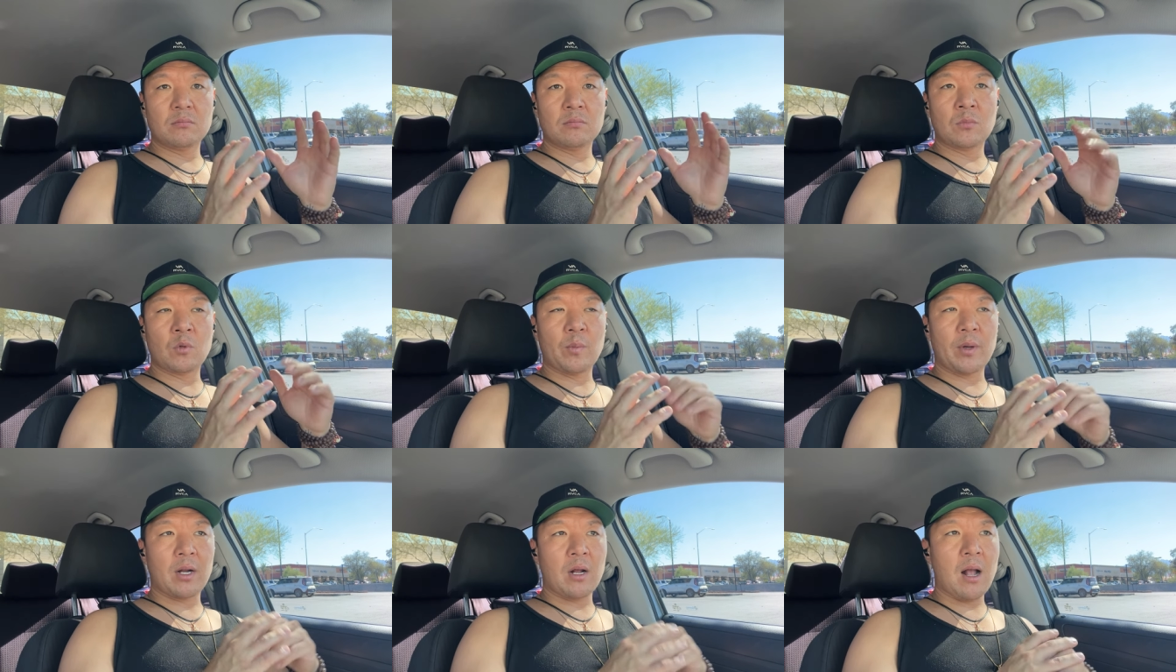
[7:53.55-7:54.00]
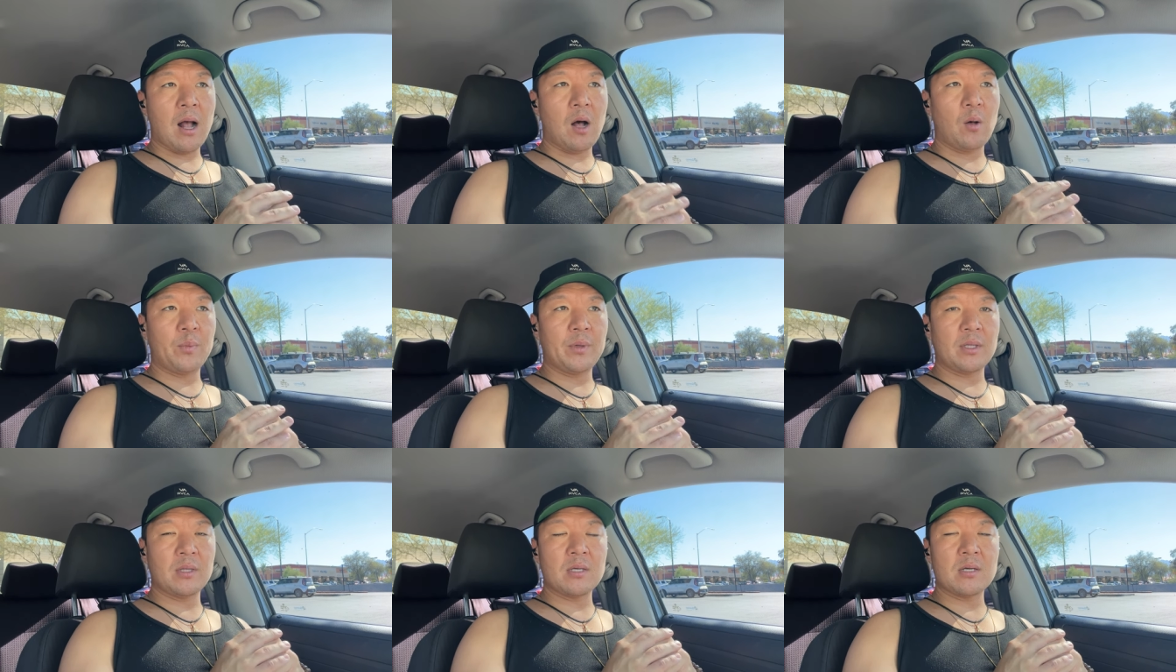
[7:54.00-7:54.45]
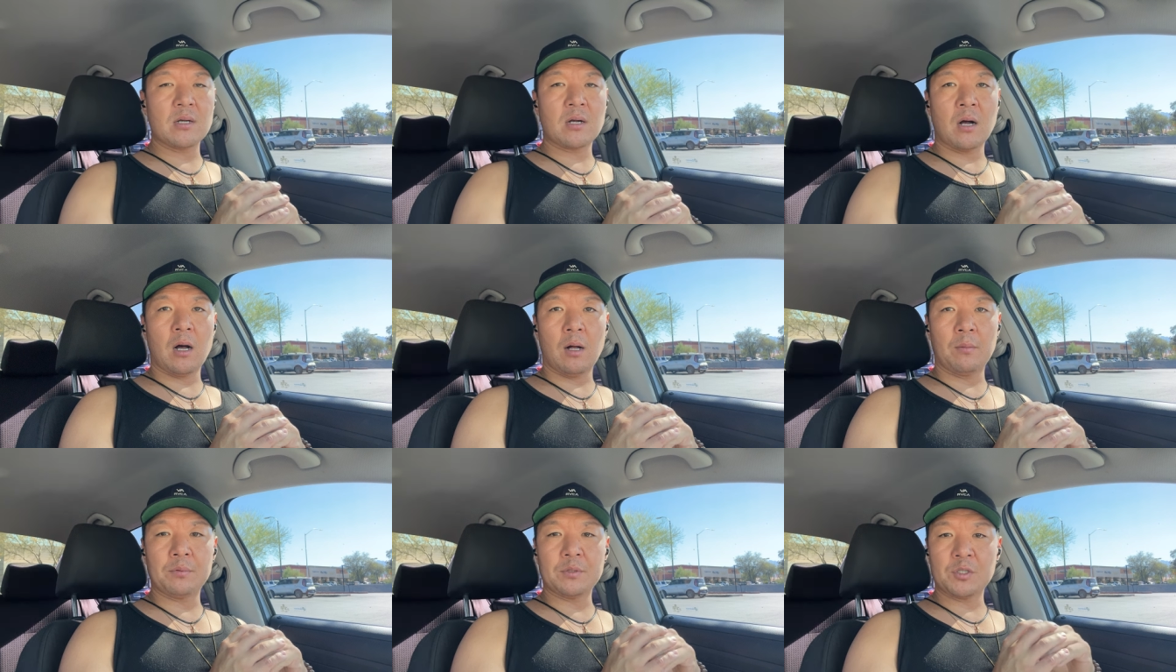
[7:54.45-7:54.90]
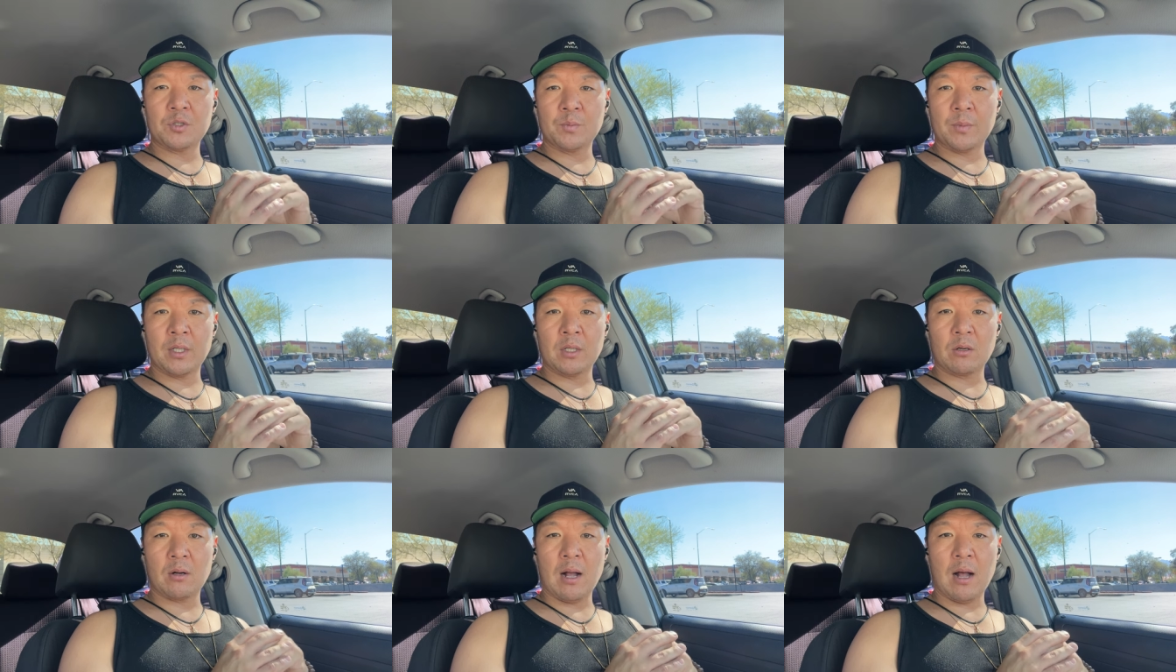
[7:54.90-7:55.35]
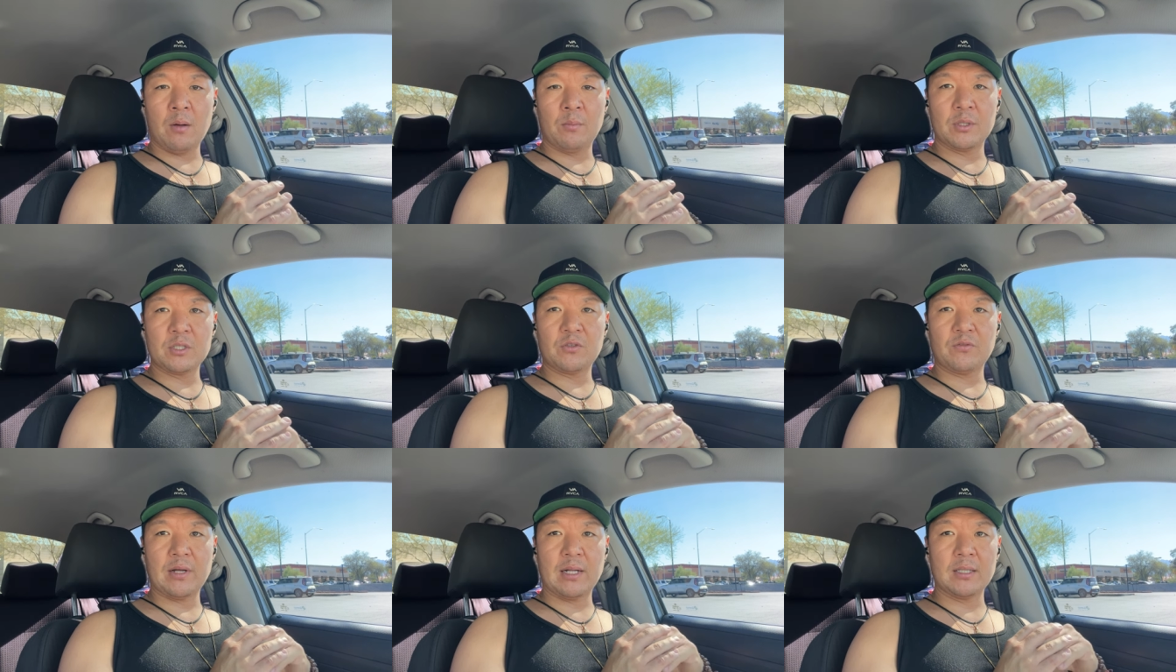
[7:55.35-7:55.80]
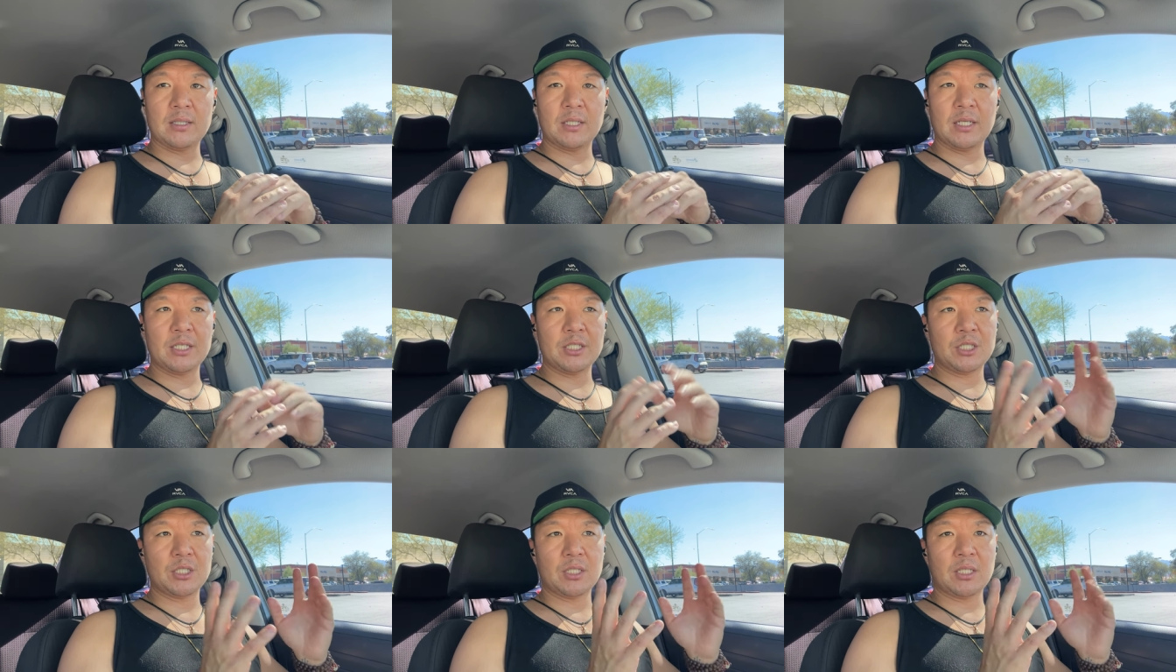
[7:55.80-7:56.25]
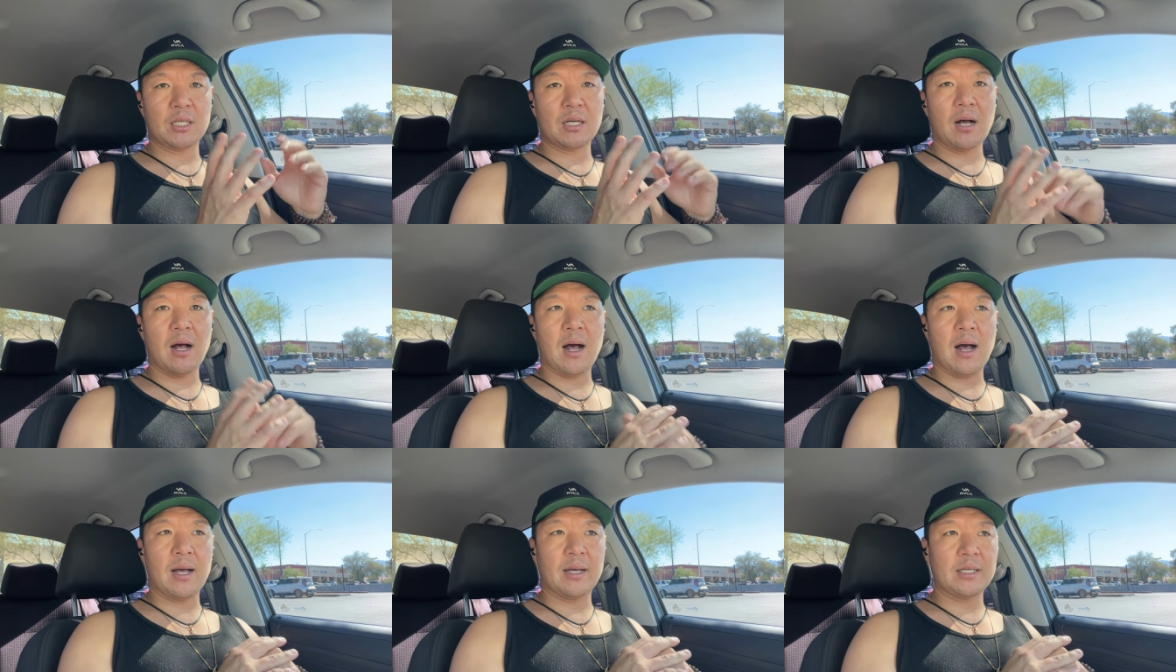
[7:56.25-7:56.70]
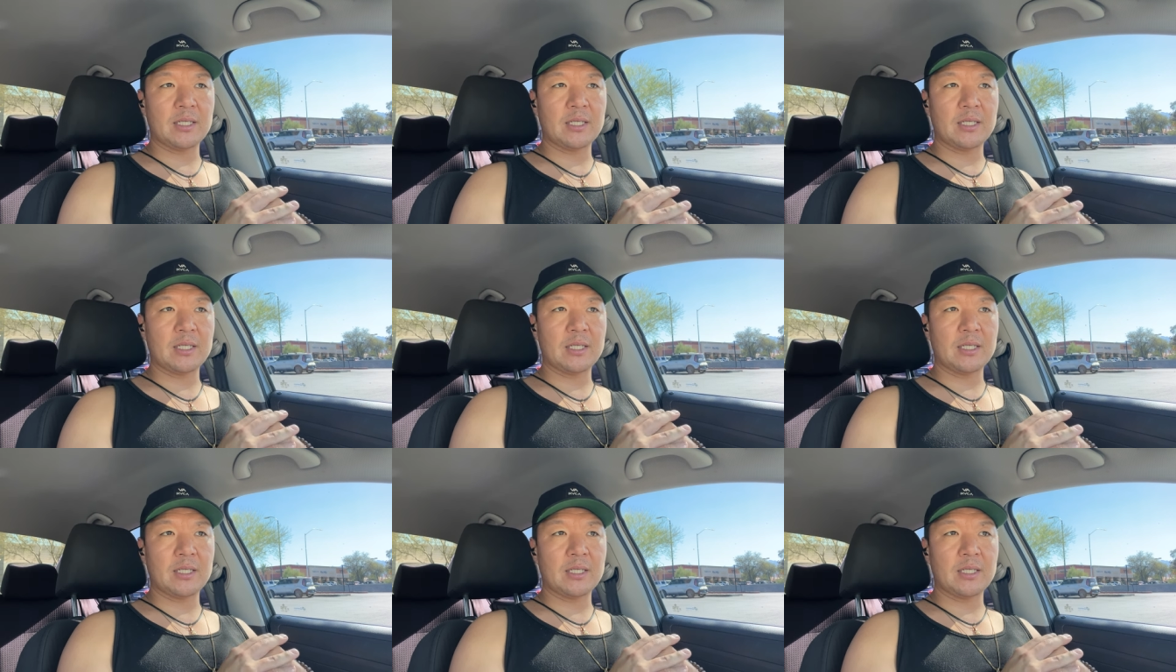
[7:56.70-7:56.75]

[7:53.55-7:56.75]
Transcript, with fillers: no matter how big the accomplishment or how much validation he got,